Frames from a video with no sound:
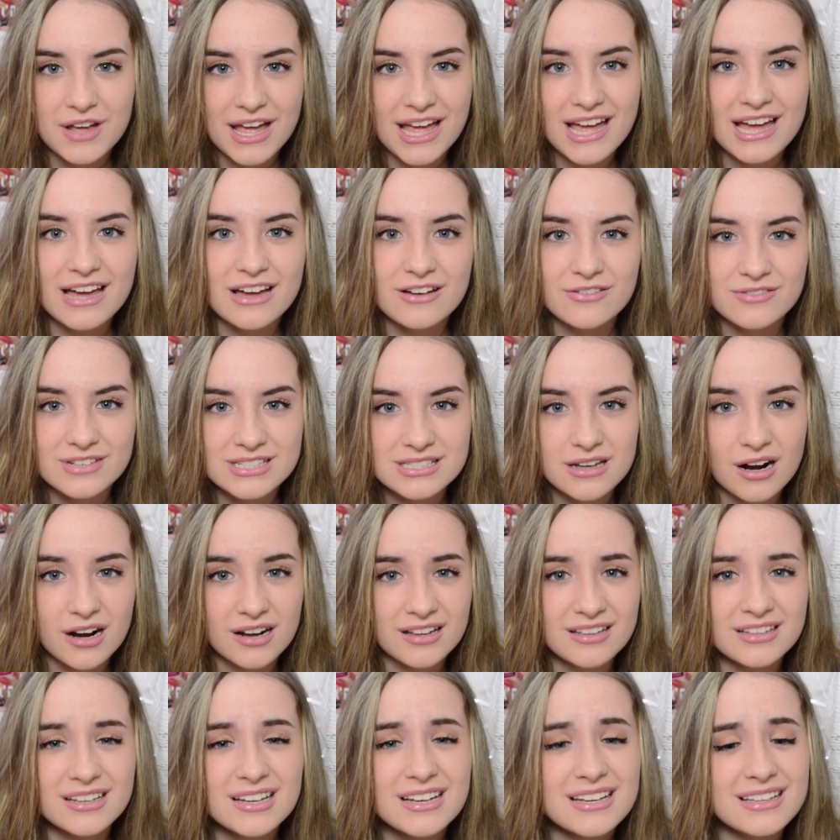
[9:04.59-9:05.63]
have. That's not
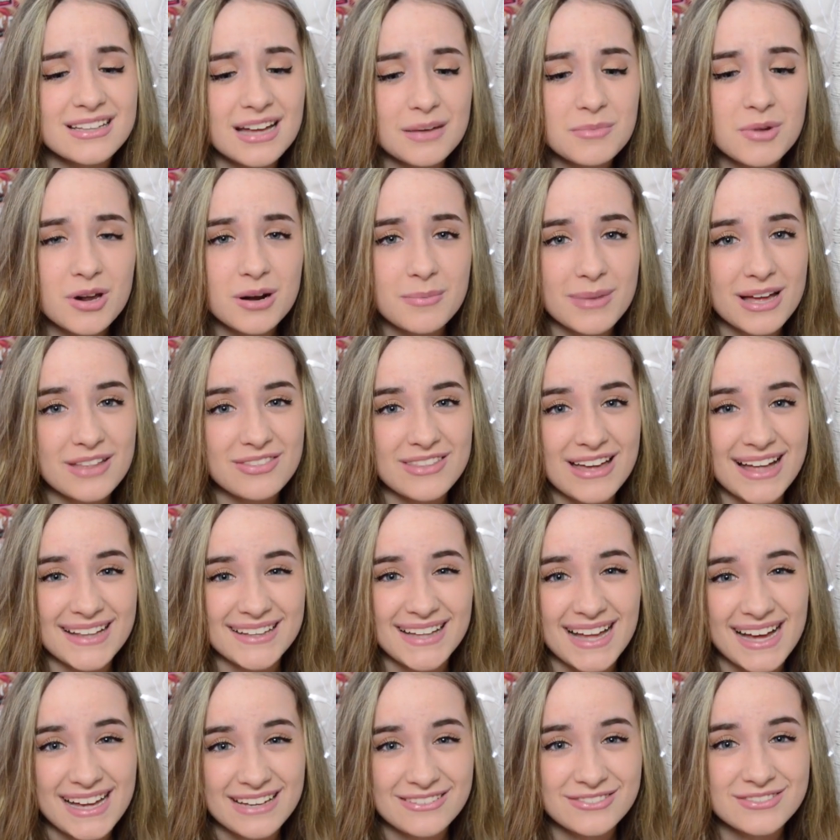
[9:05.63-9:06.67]
I'm not about
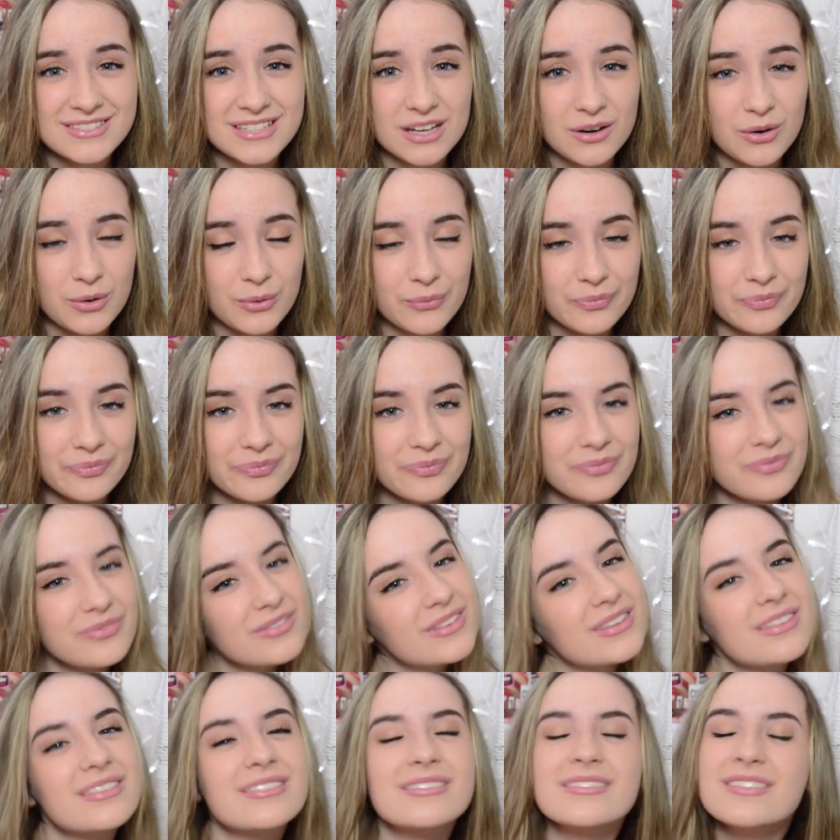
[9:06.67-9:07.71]
that life, so
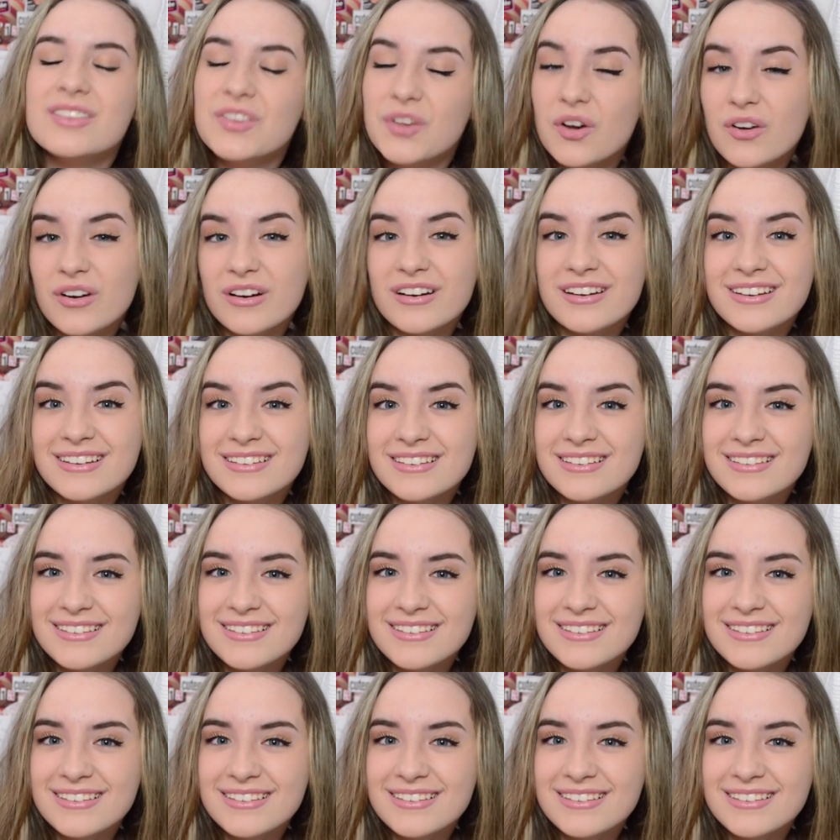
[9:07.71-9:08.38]
sorry.